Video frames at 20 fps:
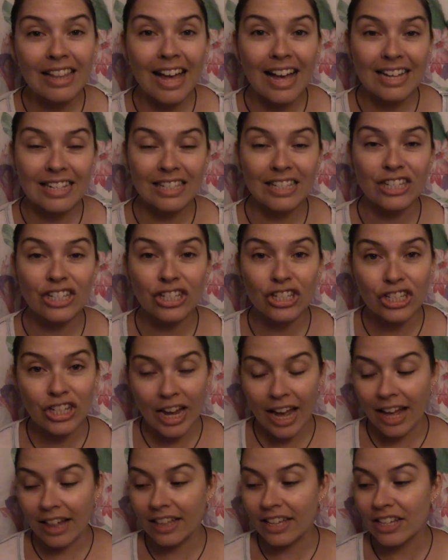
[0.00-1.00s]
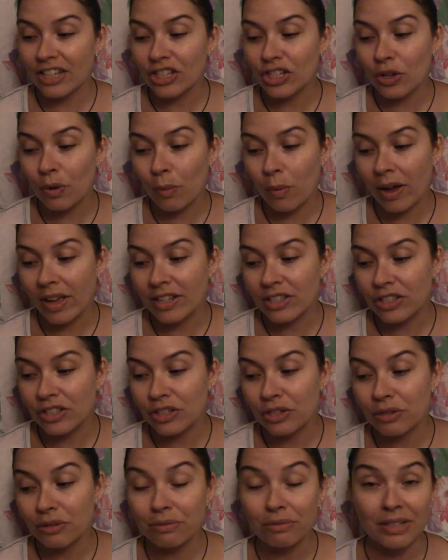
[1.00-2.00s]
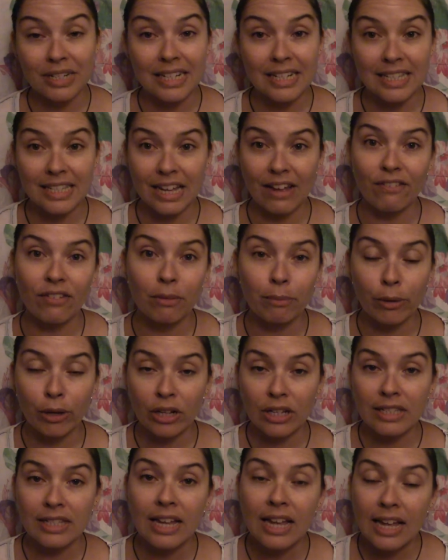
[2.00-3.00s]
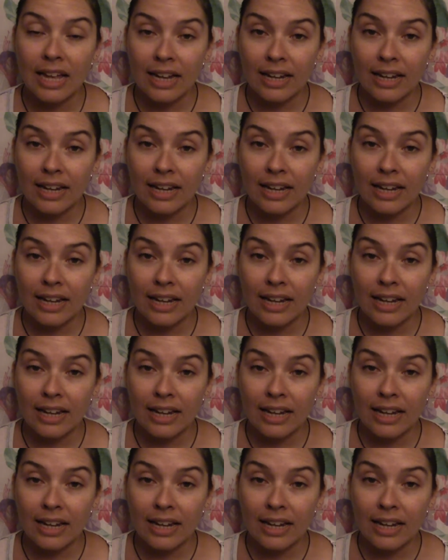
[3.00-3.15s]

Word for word: last challenge was to read seven books.